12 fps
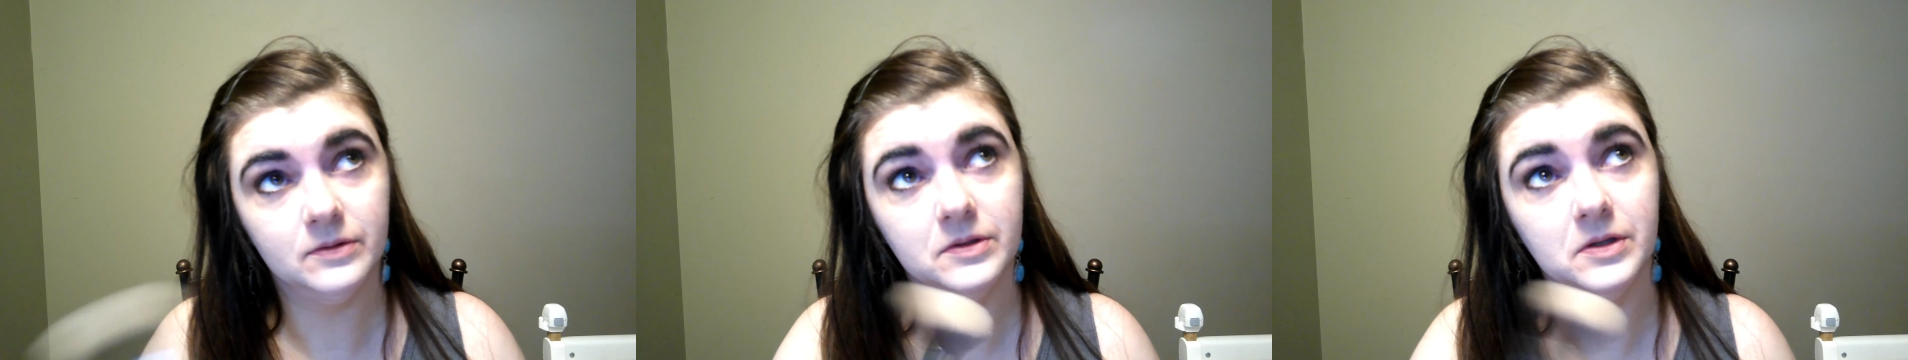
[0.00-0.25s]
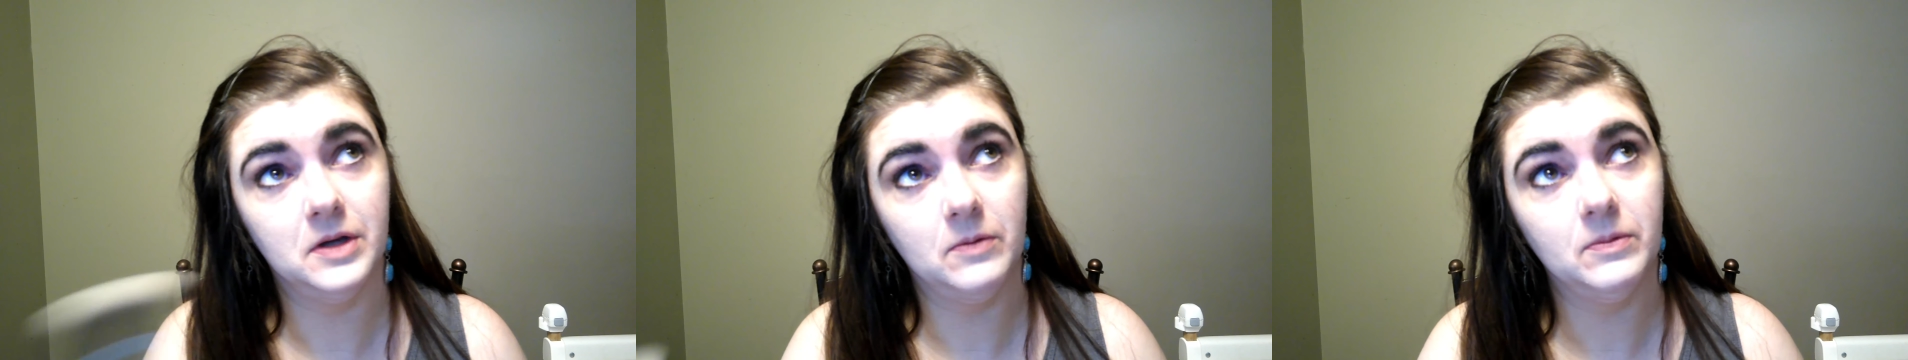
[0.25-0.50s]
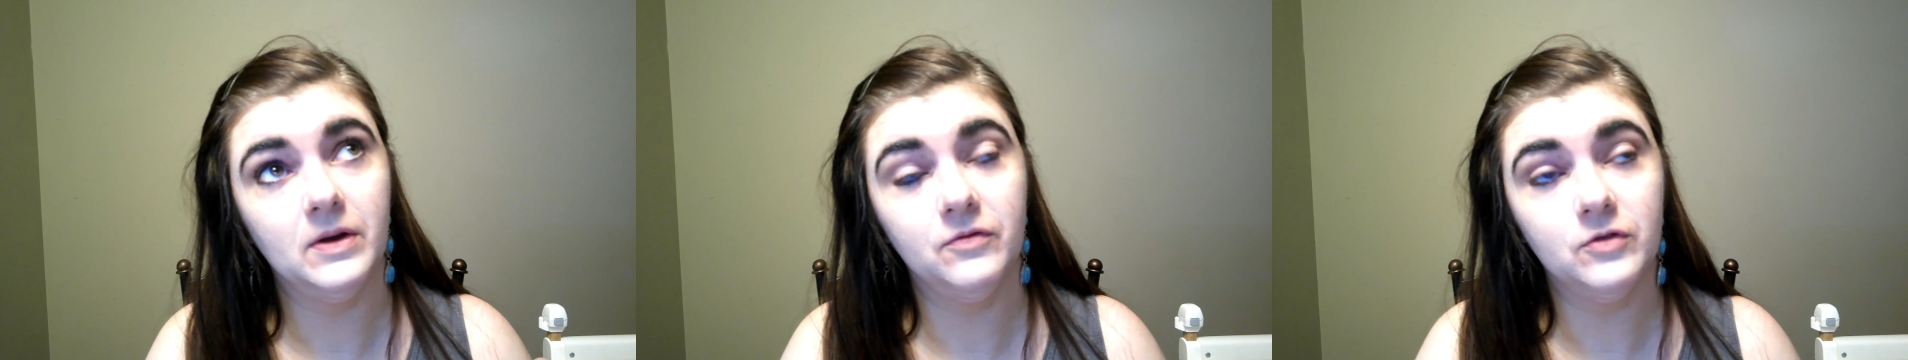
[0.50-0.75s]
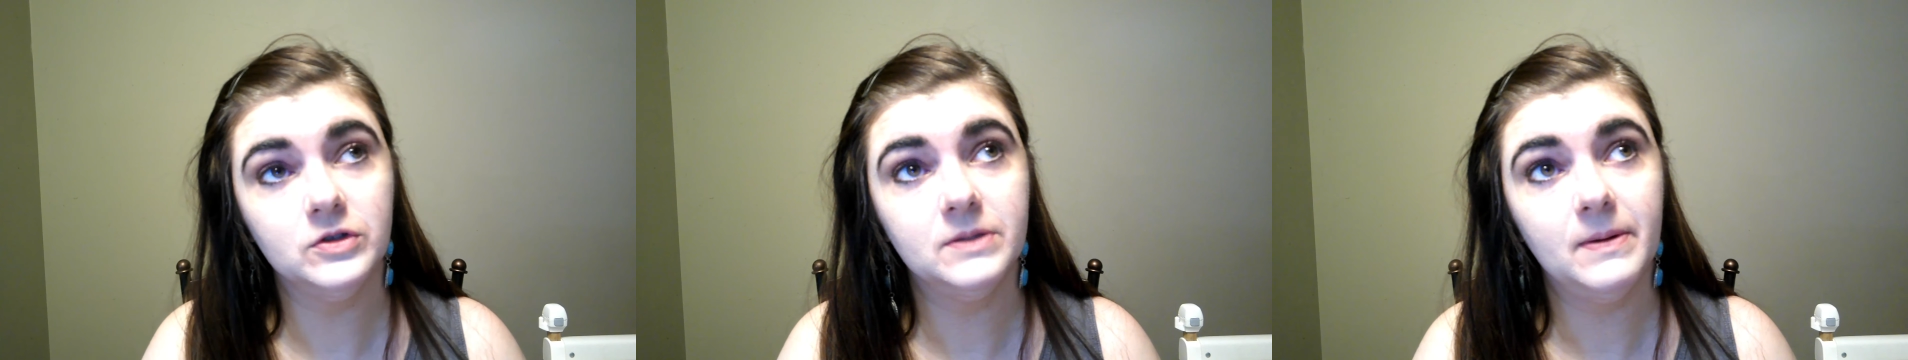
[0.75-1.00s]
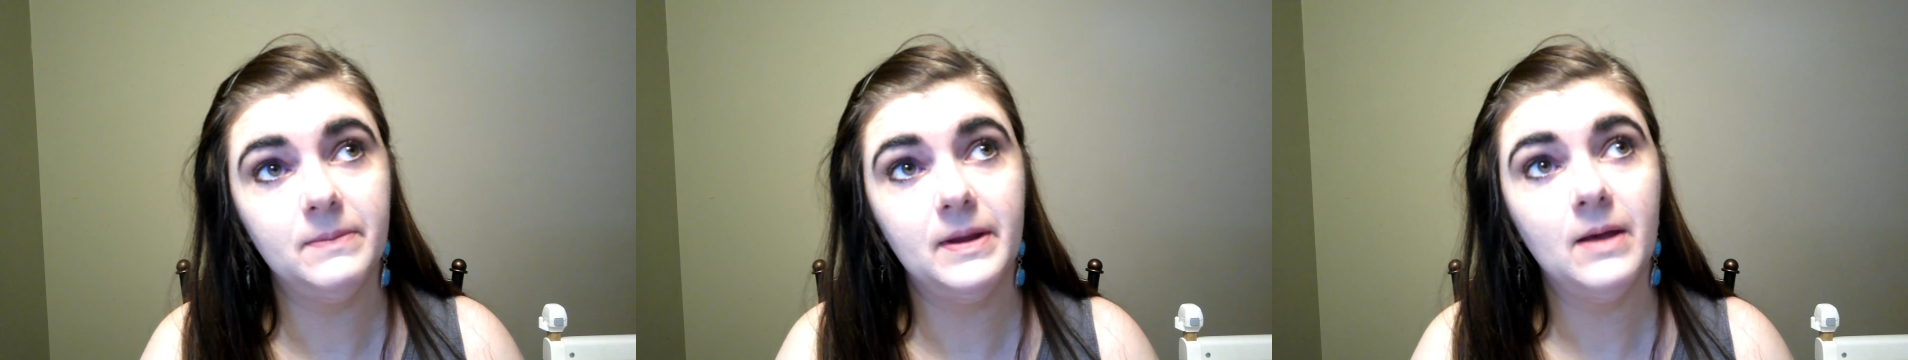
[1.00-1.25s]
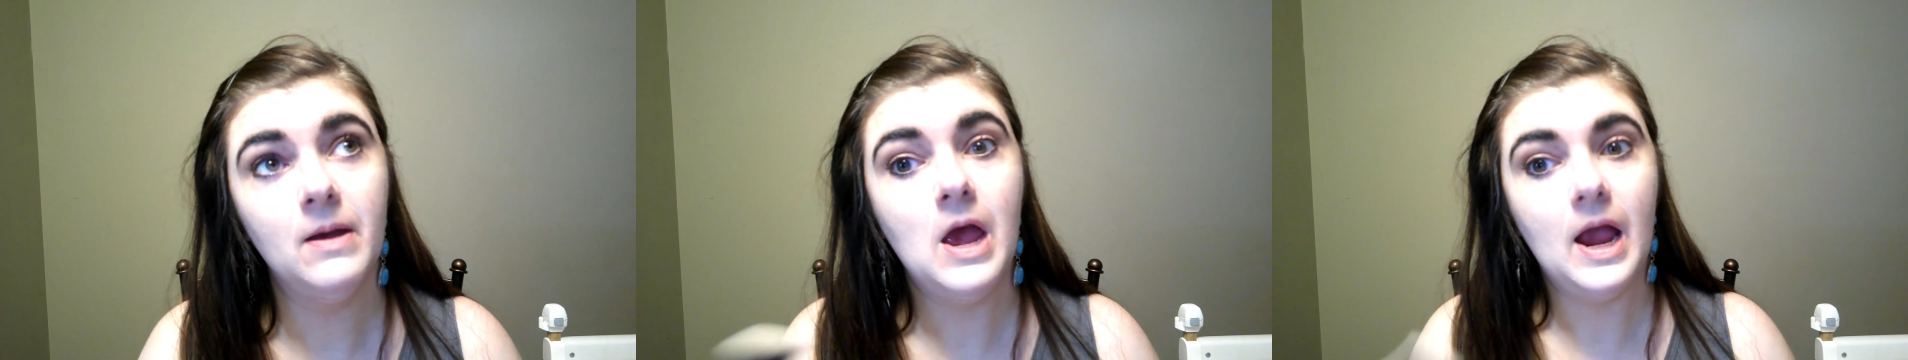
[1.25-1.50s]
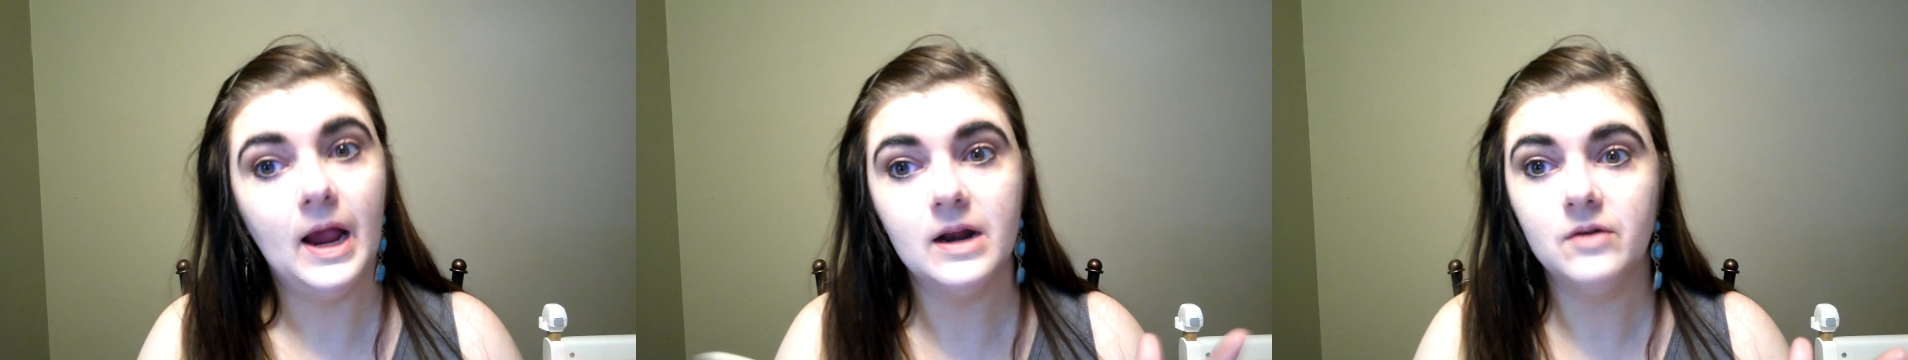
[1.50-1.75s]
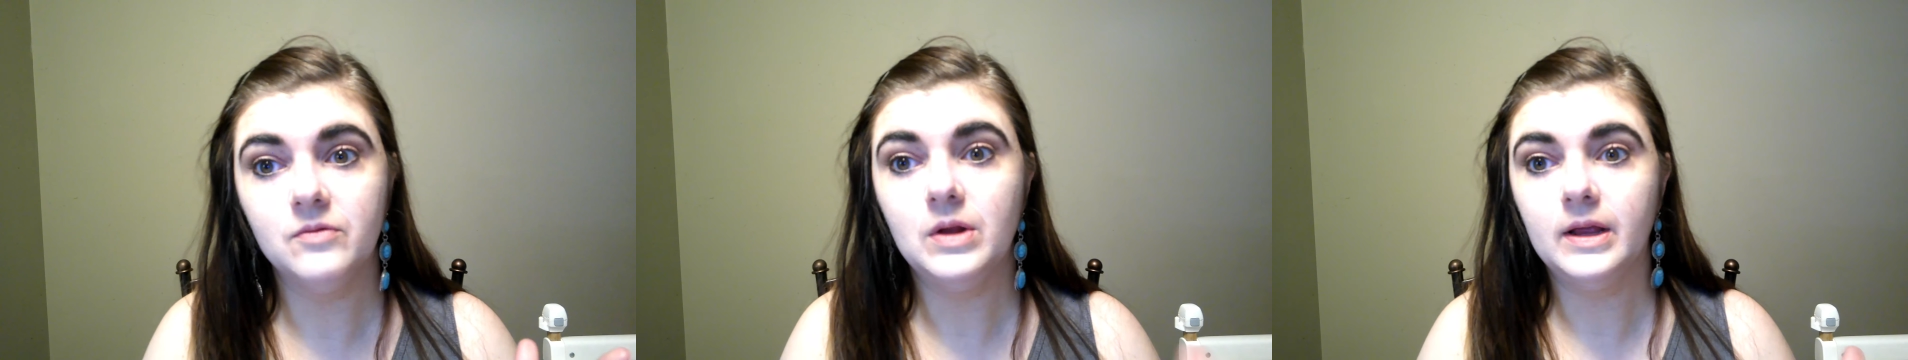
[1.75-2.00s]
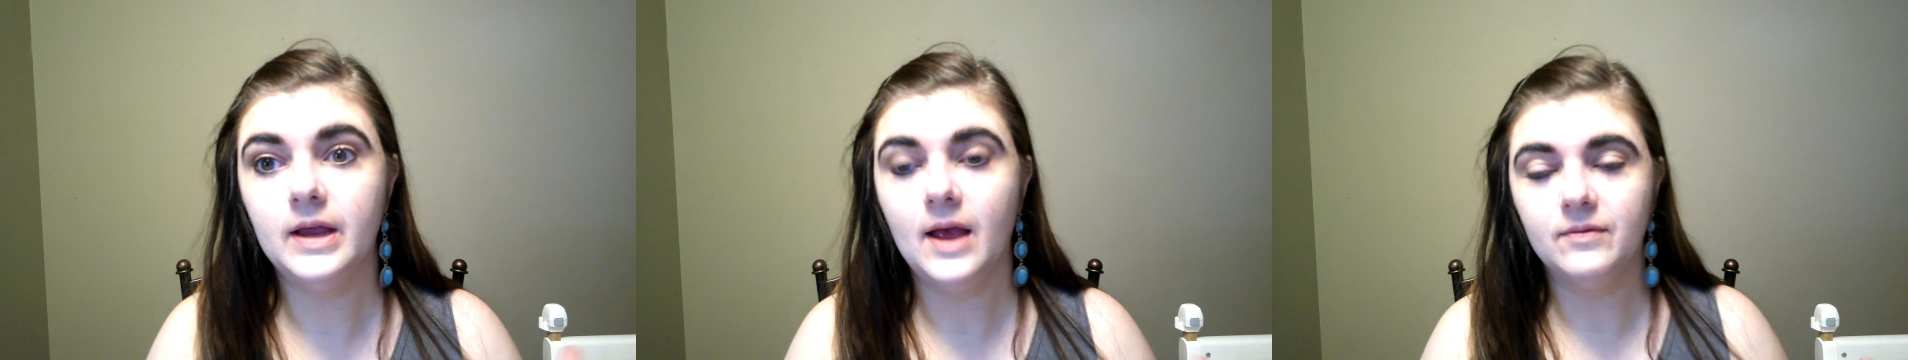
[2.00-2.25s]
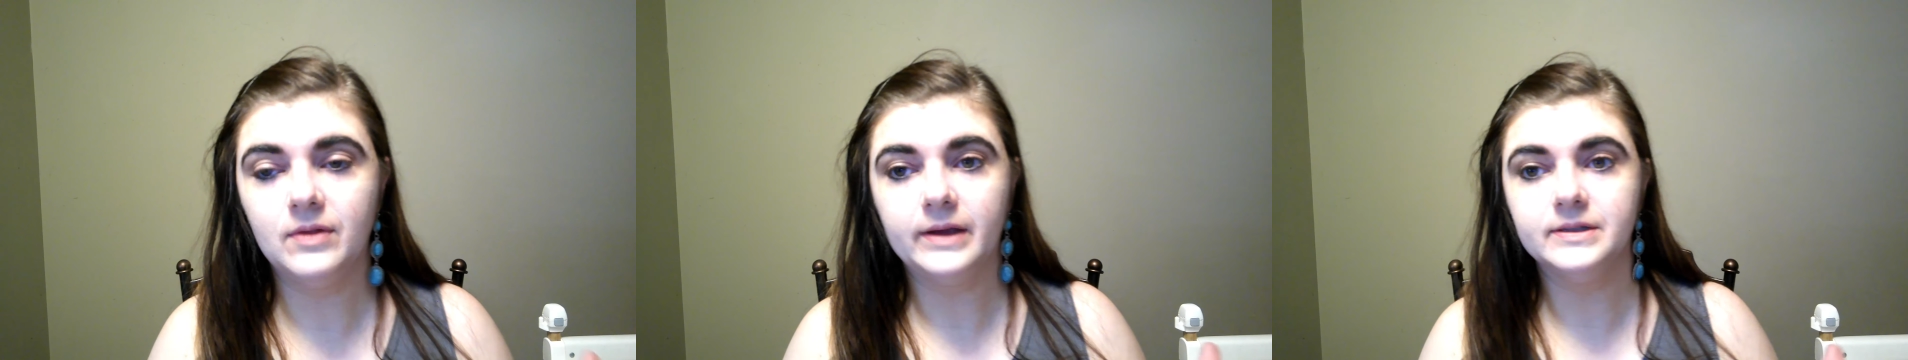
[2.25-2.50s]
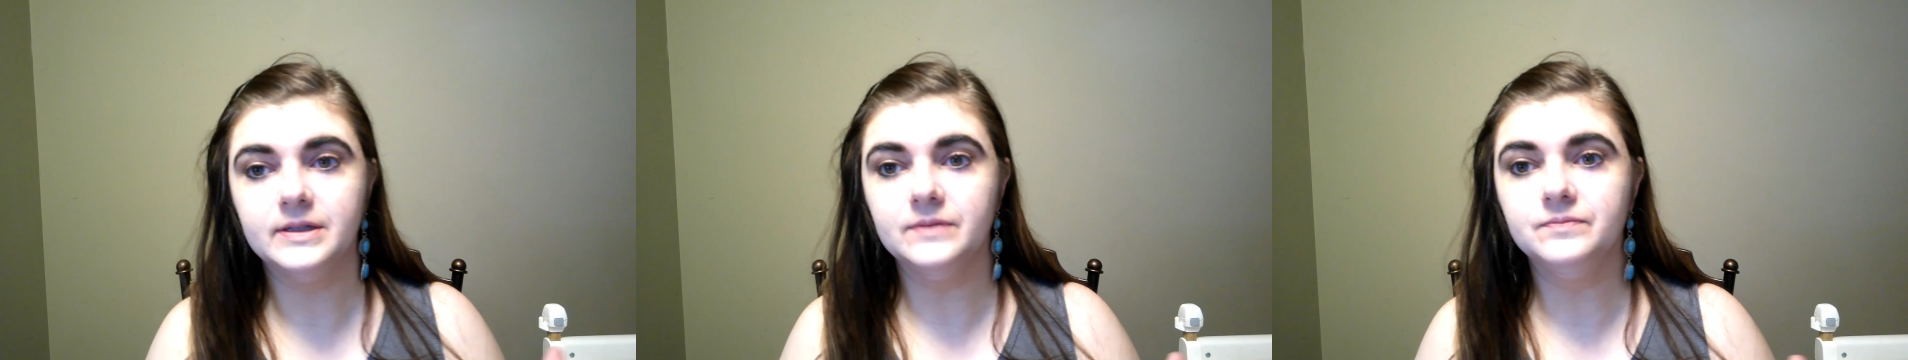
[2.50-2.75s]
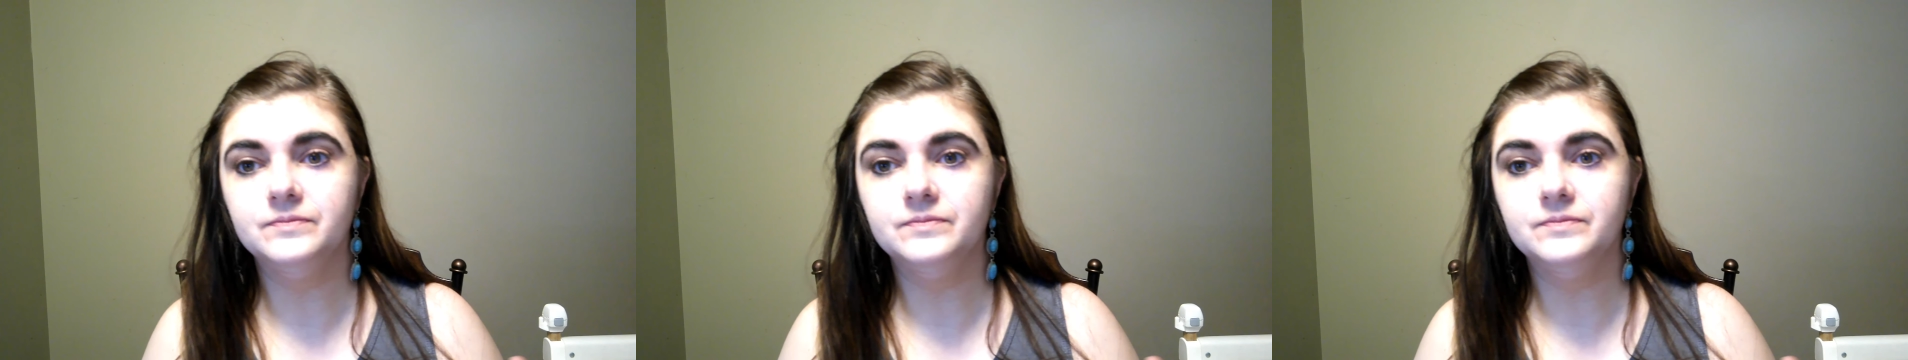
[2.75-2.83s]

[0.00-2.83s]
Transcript: today when I first did my makeup, and I really have liked it.